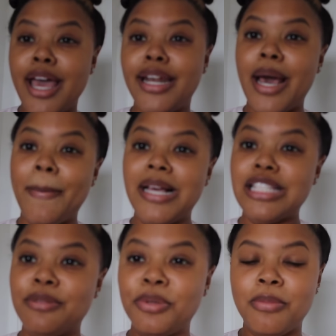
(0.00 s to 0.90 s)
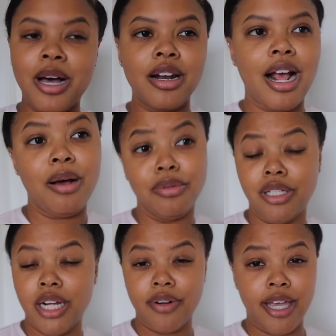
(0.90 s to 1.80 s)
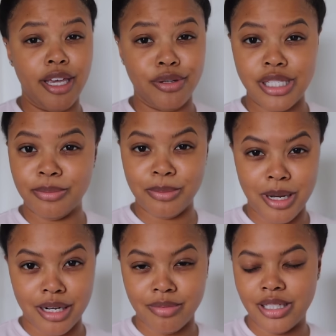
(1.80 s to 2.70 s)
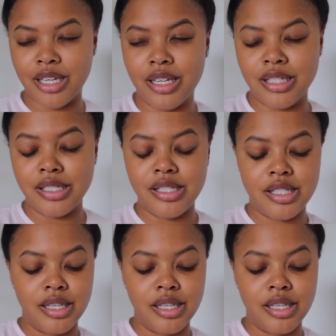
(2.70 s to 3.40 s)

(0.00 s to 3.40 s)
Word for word: Now my Simple Modern, I will never hate on Simple Modern because